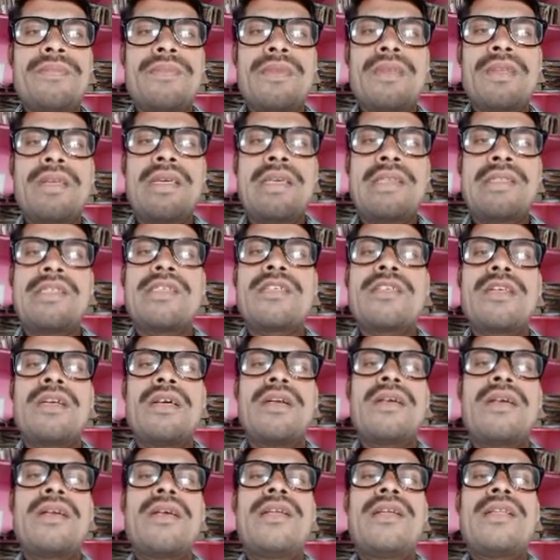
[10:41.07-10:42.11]
Is it
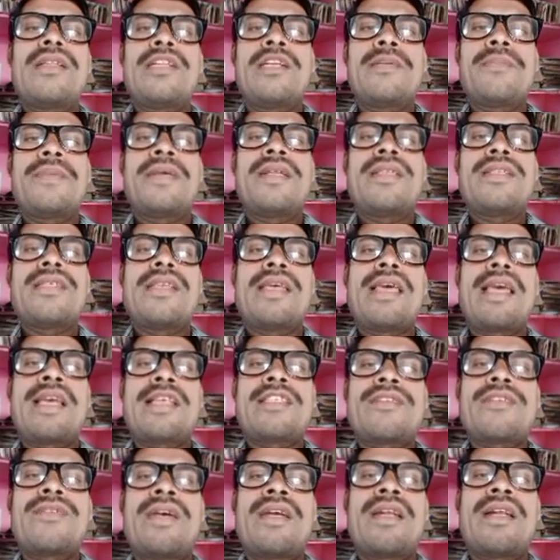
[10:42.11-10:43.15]
not? That means x
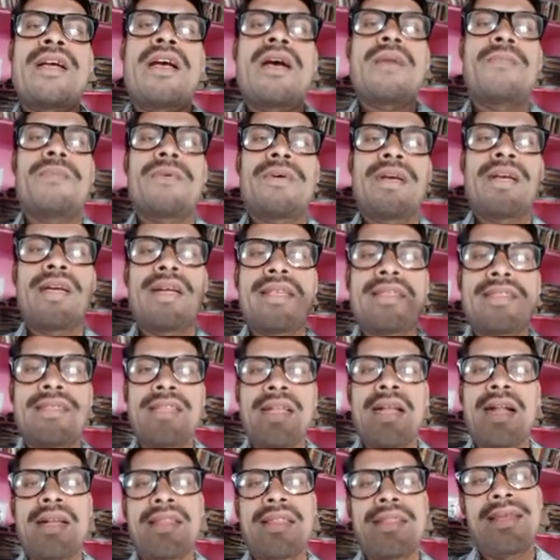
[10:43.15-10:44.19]
square component is
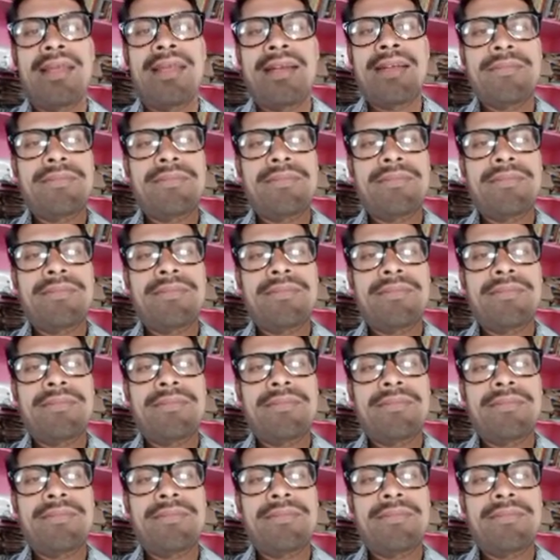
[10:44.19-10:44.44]
not there.